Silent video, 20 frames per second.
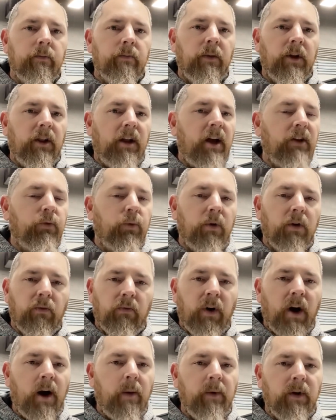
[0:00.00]
Class 1
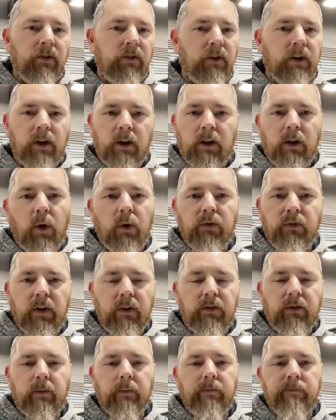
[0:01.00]
environment is an enclosed
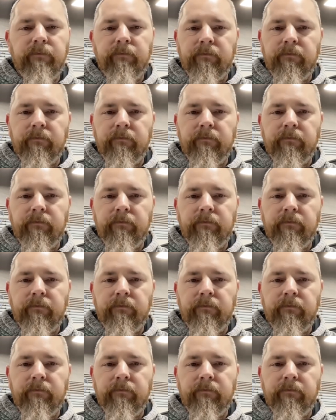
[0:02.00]
system,